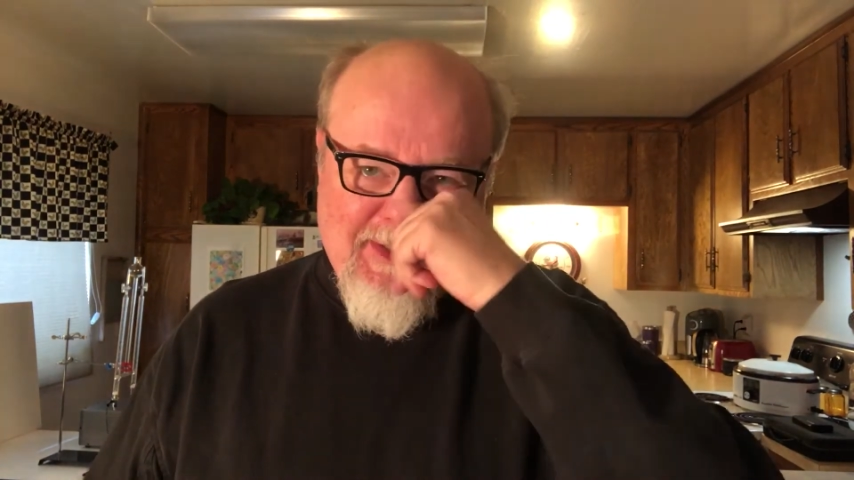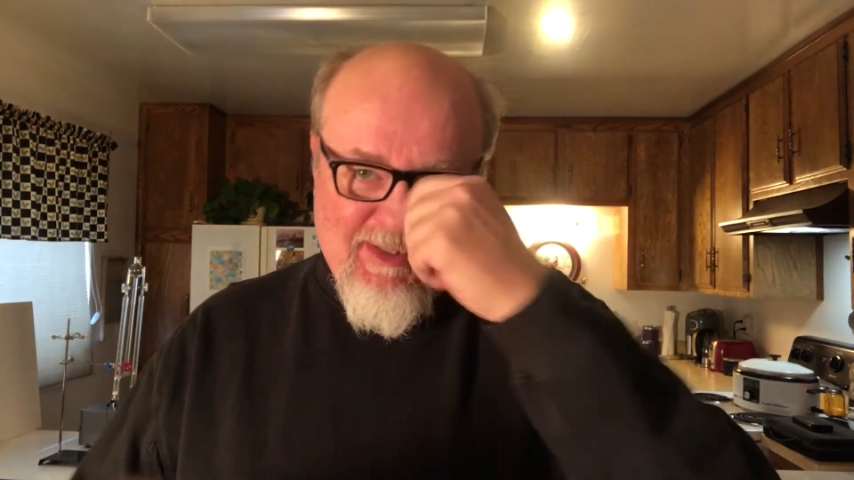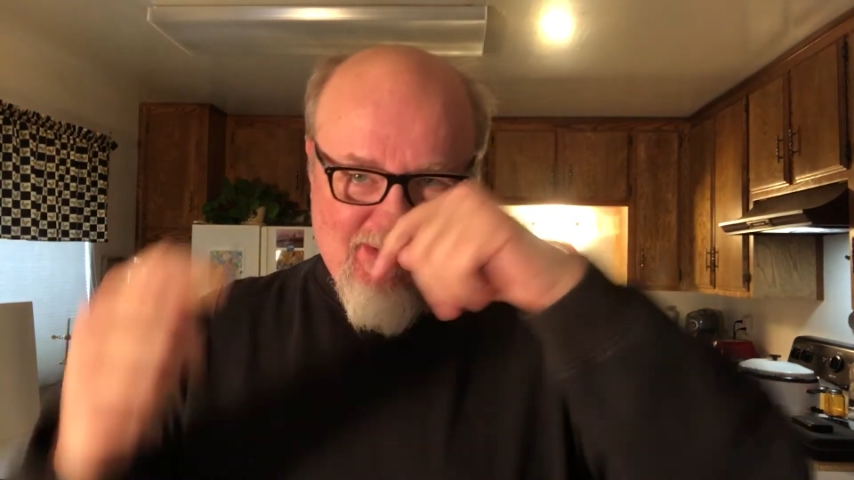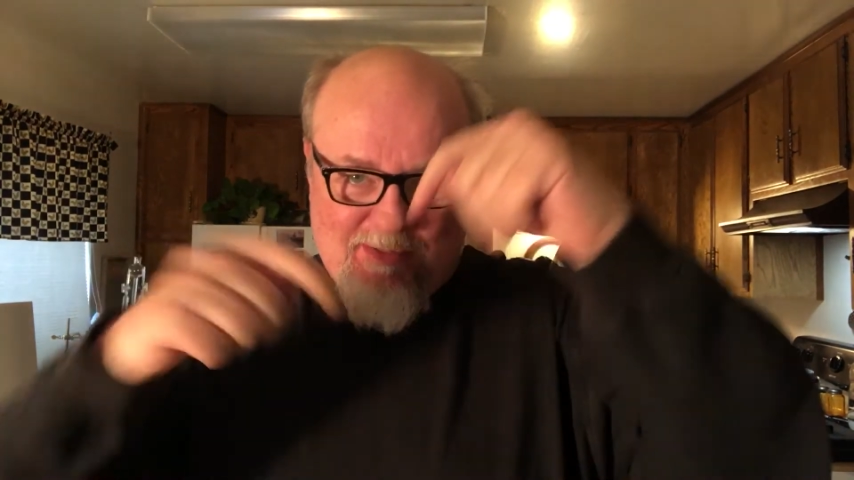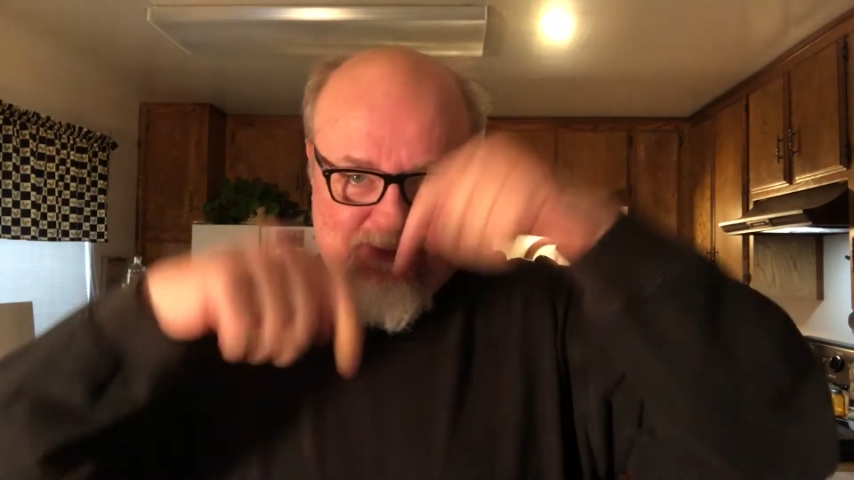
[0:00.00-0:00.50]

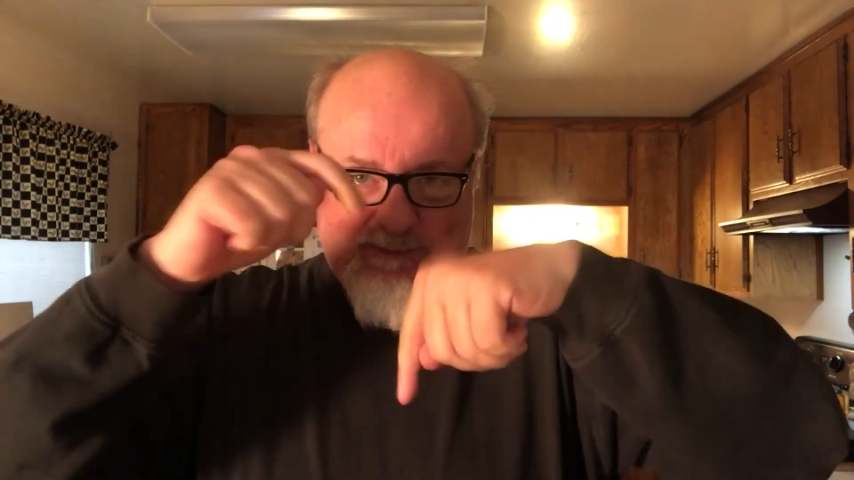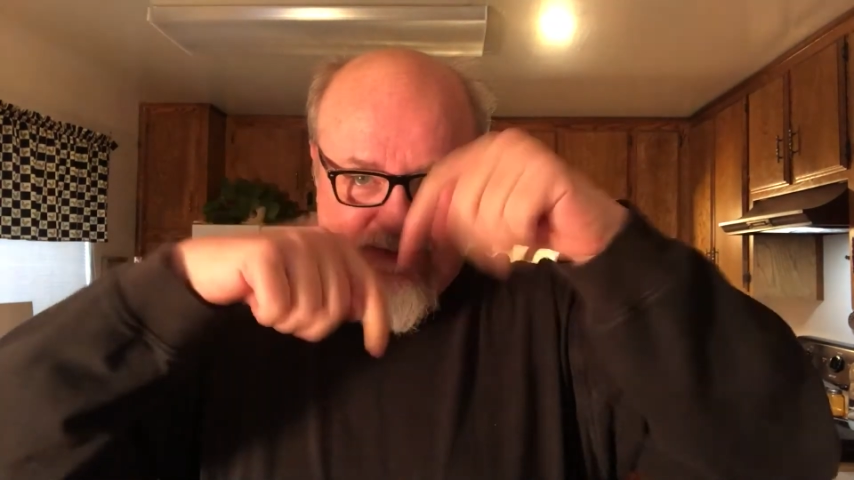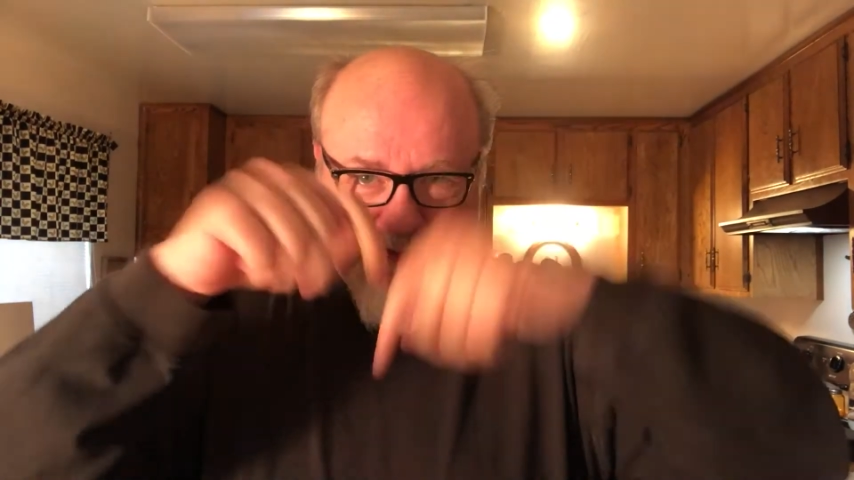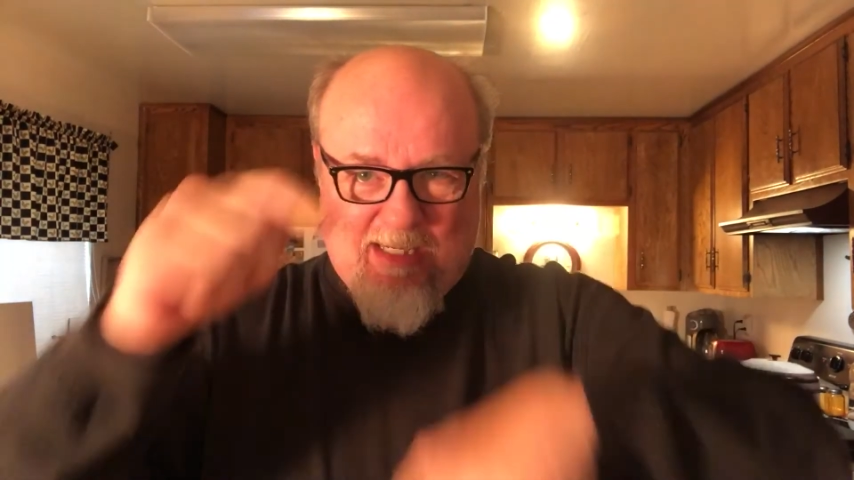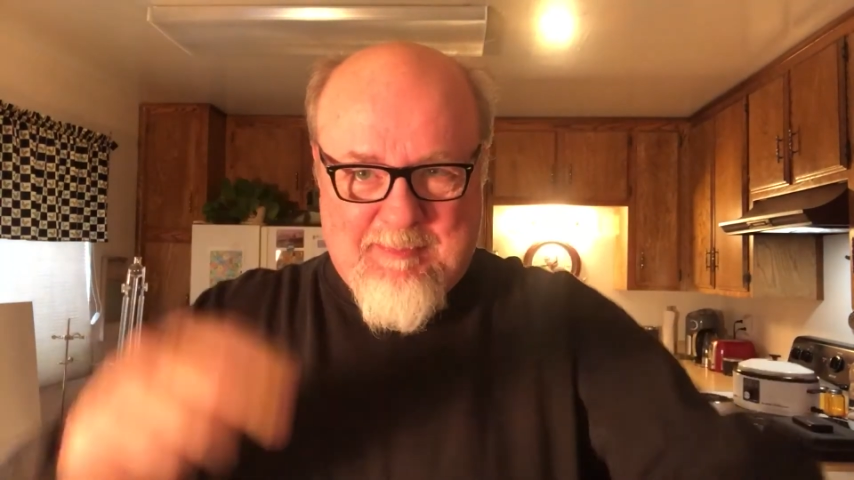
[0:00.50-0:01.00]
just
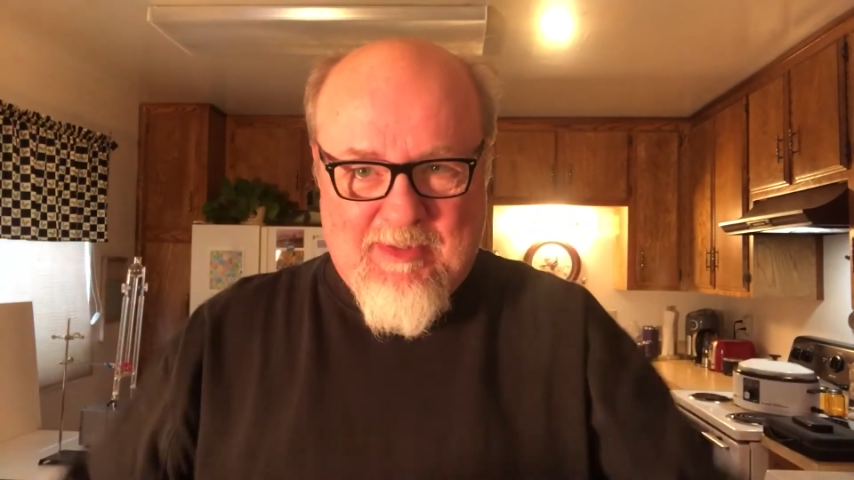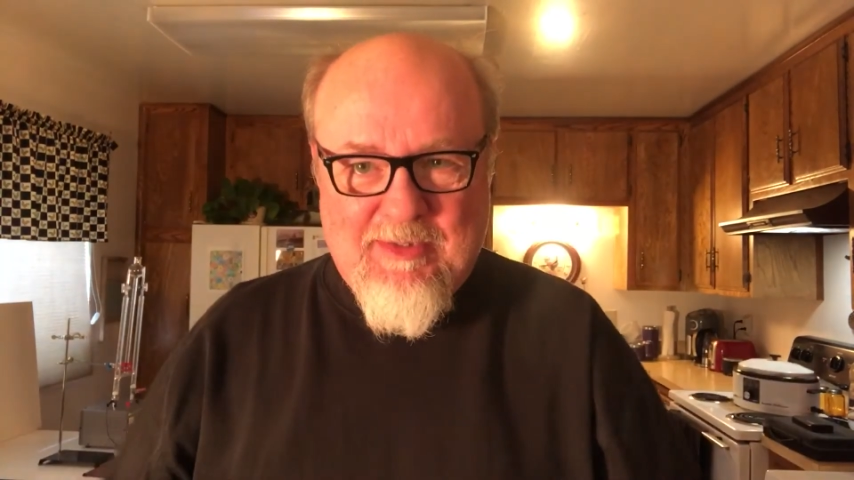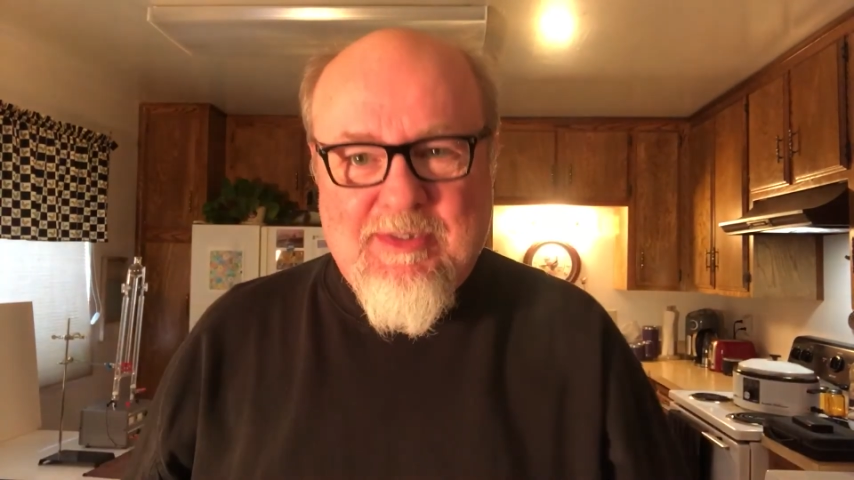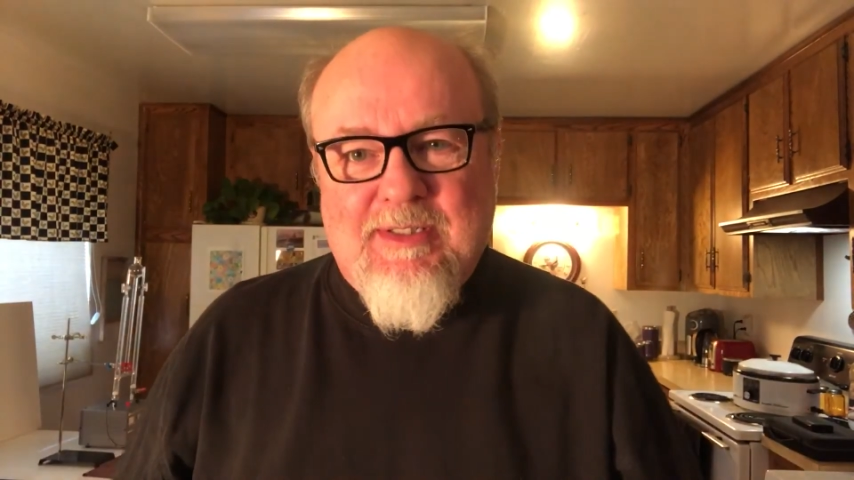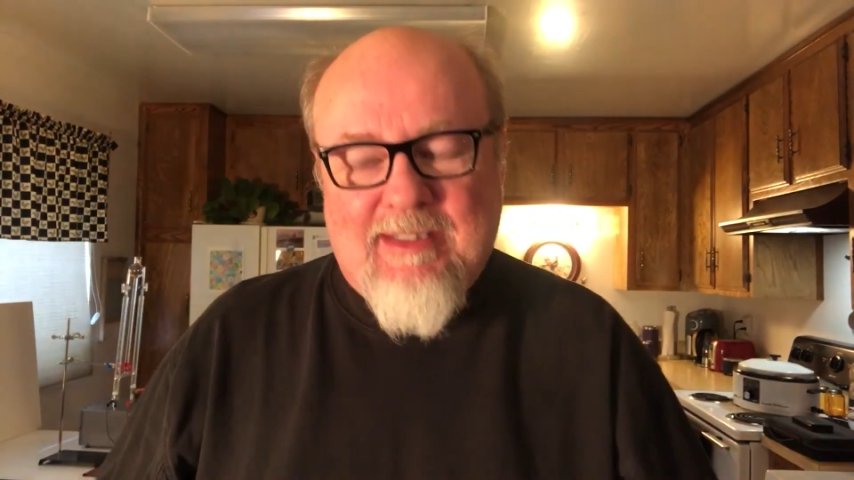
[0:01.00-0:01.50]
drop
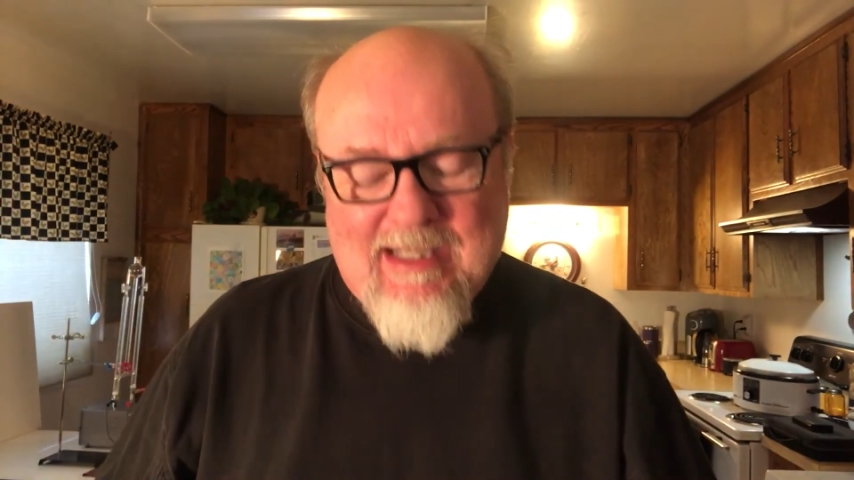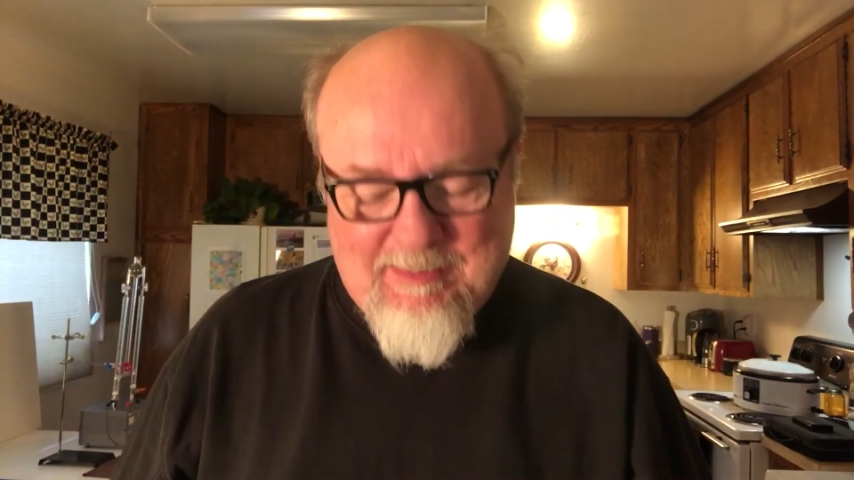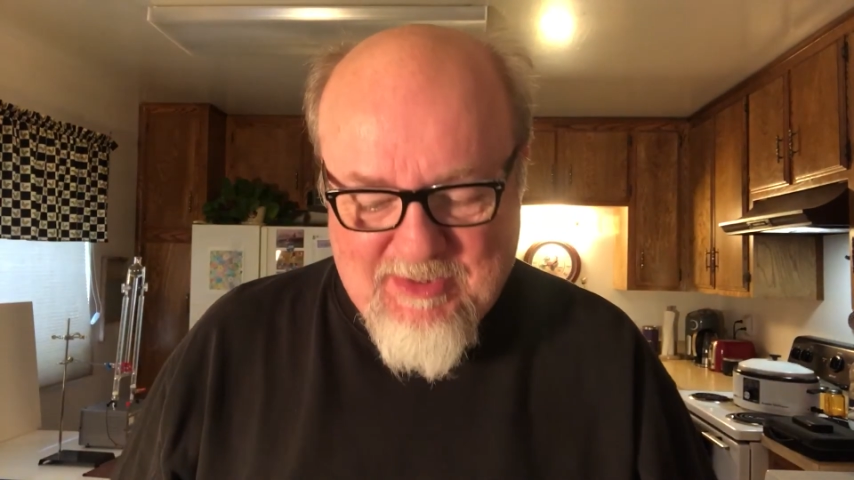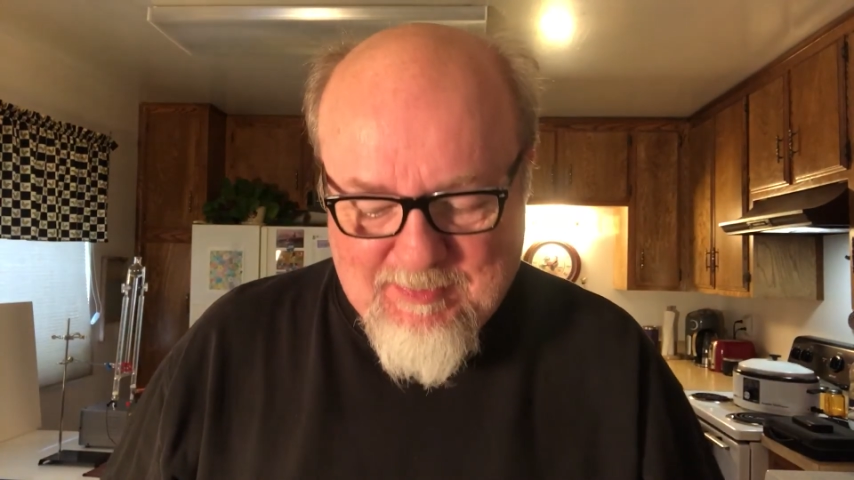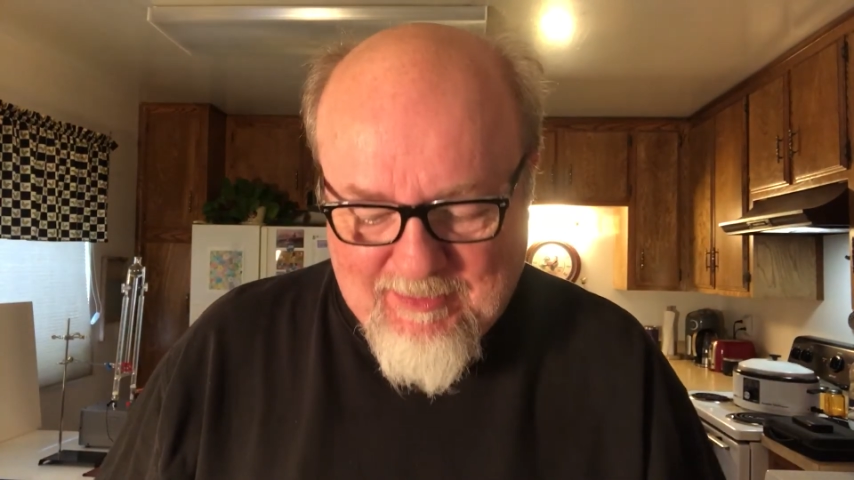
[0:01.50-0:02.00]
those in the
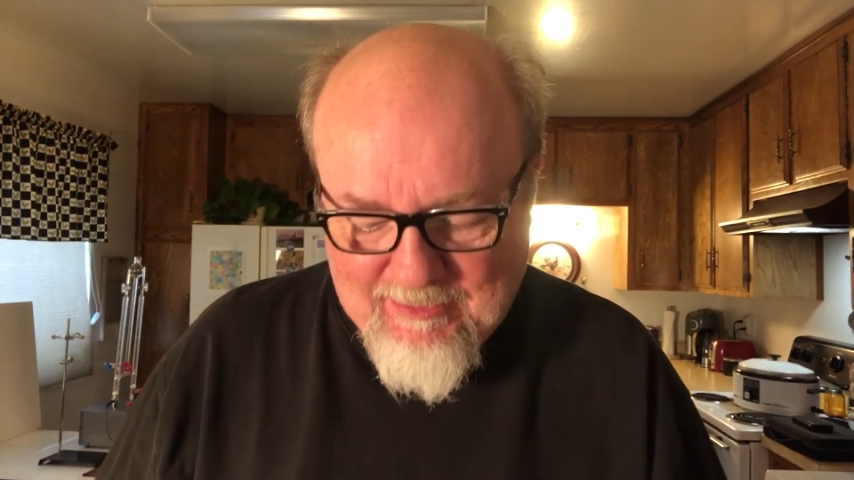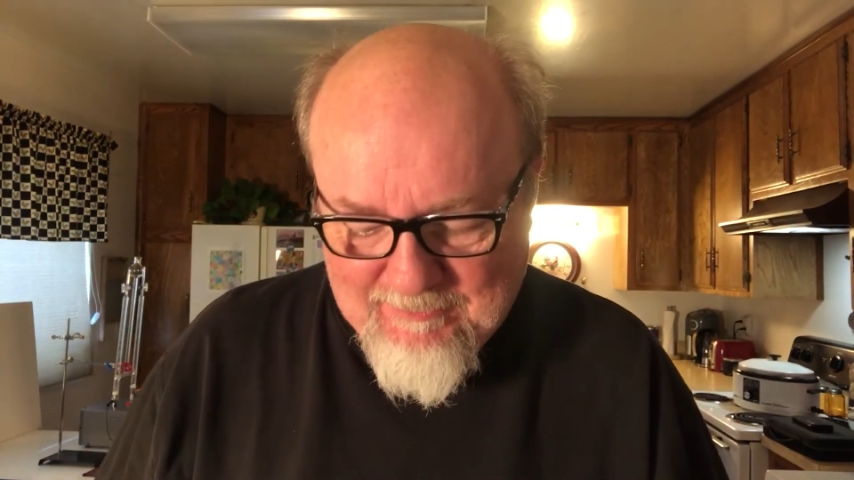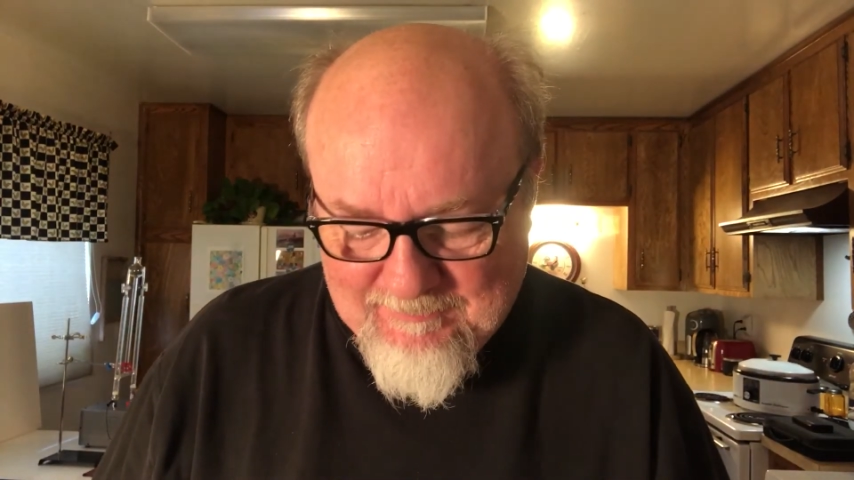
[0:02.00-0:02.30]
comments below.